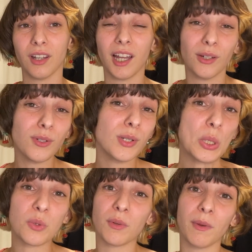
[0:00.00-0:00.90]
I also
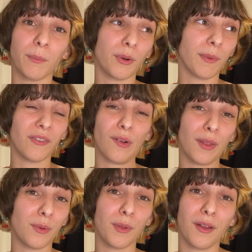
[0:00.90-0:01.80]
don't remember my
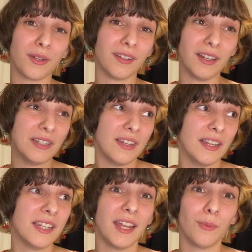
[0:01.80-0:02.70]
father without a
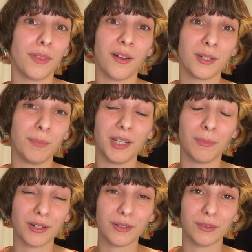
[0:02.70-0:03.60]
day without a beer
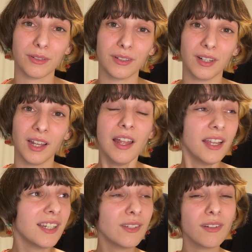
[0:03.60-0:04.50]
bottle.
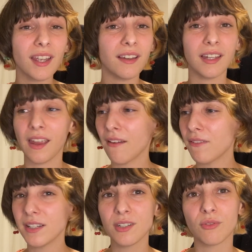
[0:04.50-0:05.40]
He's not getting
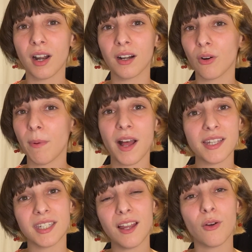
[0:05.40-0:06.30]
heavily drunk or
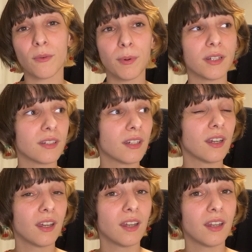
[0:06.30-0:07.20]
passing out, but
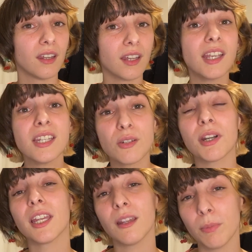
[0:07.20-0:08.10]
he's
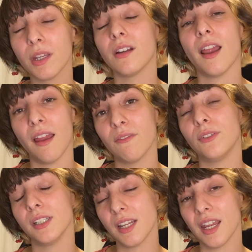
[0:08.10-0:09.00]
drinking beer
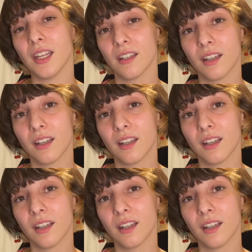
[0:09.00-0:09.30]
every day.